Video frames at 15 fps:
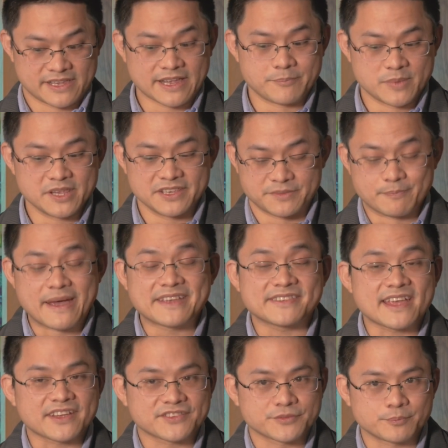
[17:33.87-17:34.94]
can be is
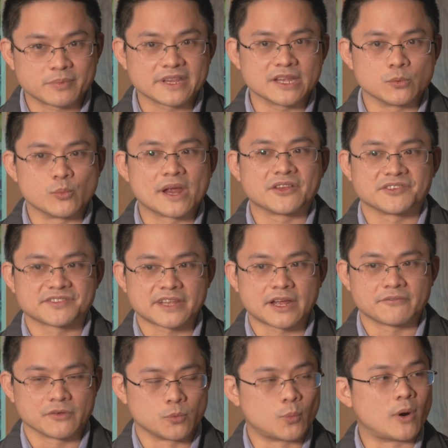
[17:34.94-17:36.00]
best explained when you
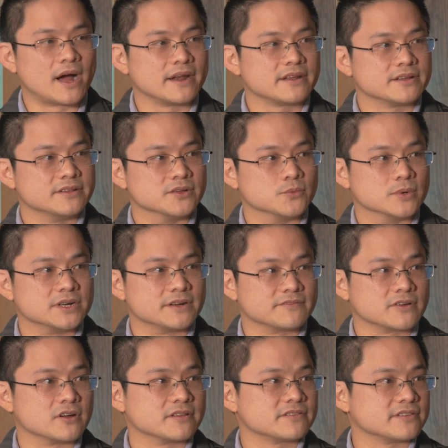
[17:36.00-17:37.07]
start with what the Word
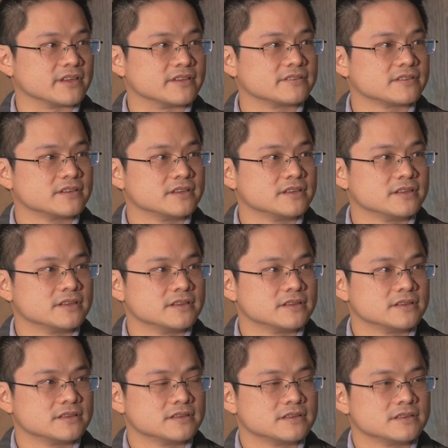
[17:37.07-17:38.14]
of God says. Yes,
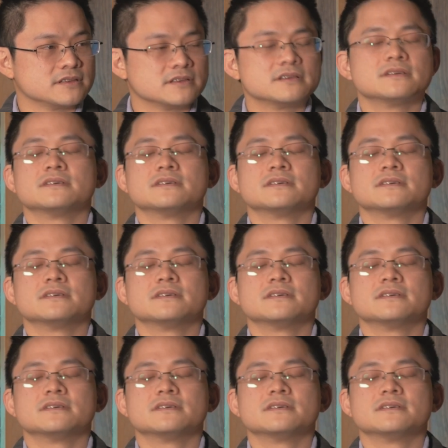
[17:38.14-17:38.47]
exactly.